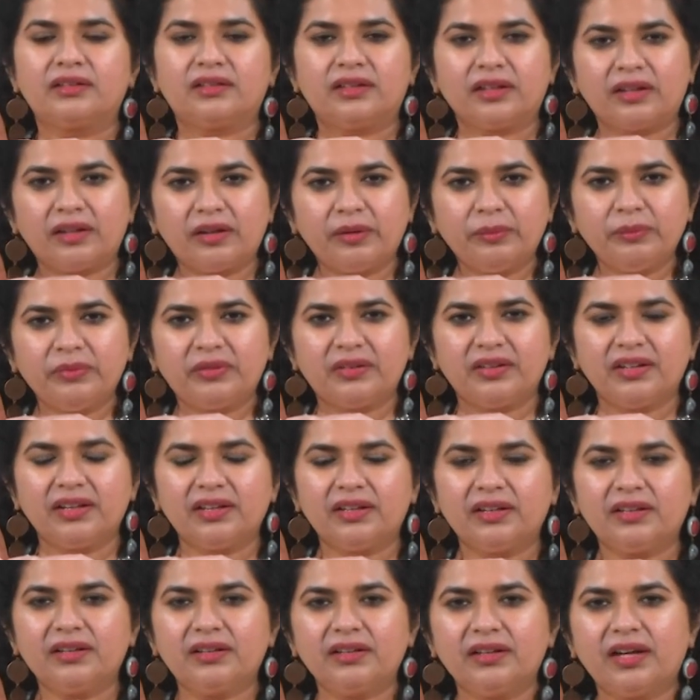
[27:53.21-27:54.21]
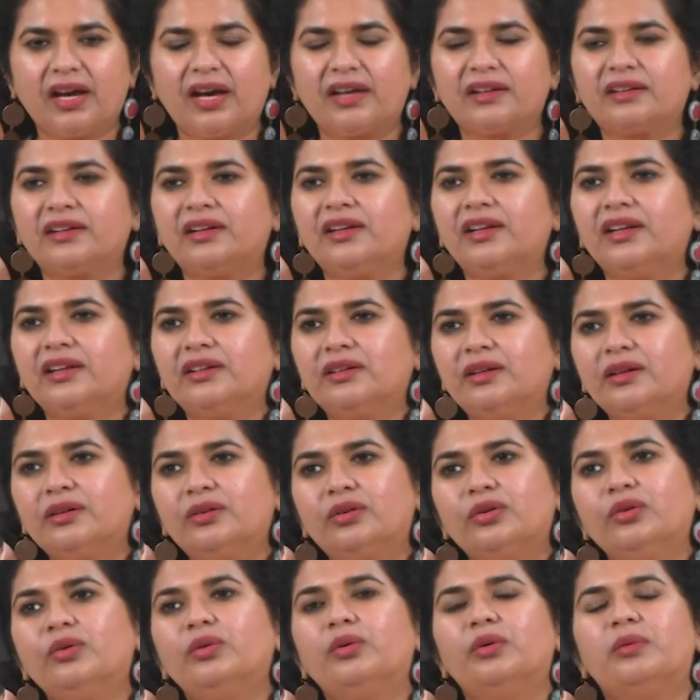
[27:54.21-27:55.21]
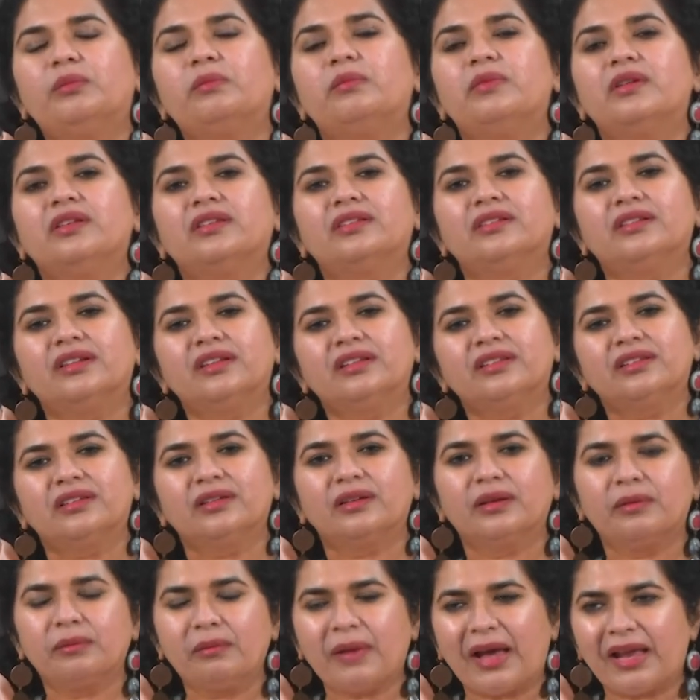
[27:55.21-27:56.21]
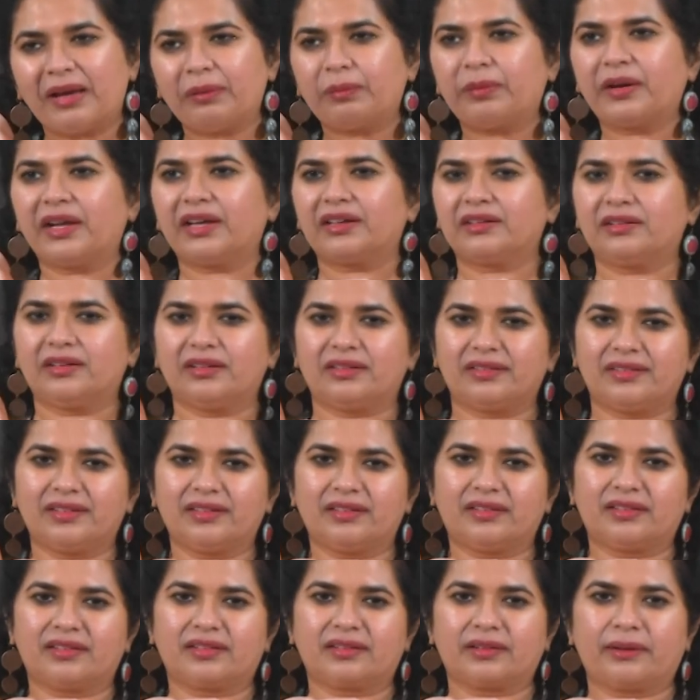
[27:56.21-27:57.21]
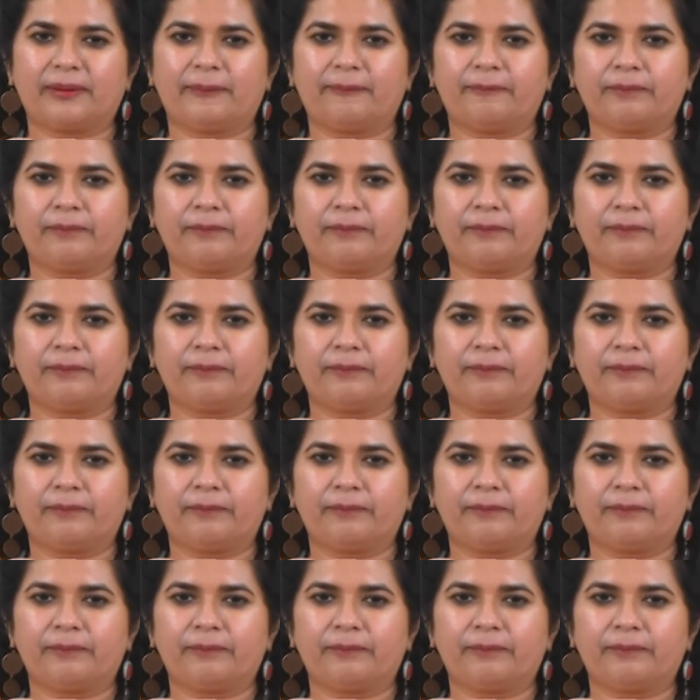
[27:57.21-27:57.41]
terms here are related to business malpractices.